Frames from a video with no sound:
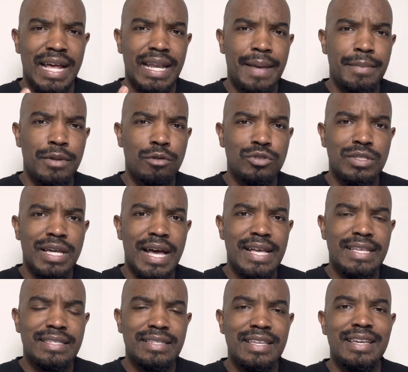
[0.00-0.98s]
Let me know what you
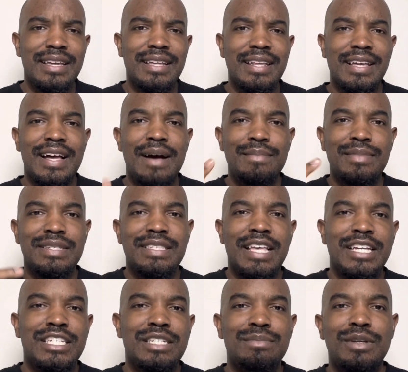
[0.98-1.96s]
guys think in the comment
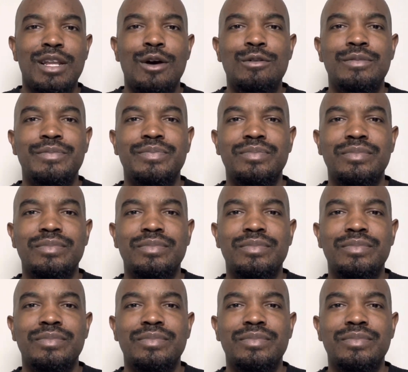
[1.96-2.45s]
section below.